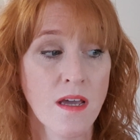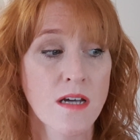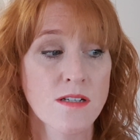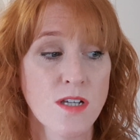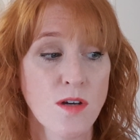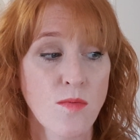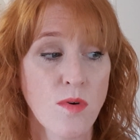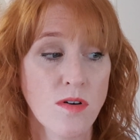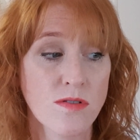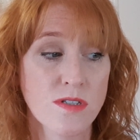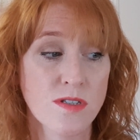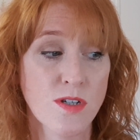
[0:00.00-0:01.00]
So
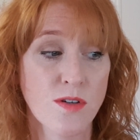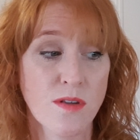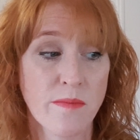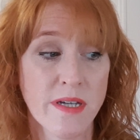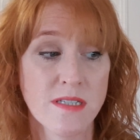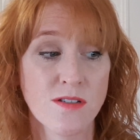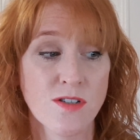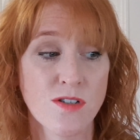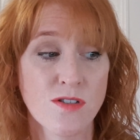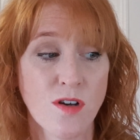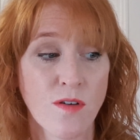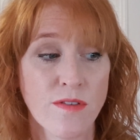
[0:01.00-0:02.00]
what do the
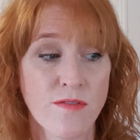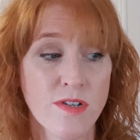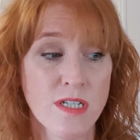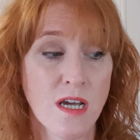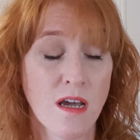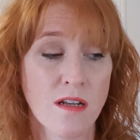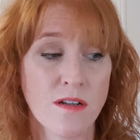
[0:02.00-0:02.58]
messages of the return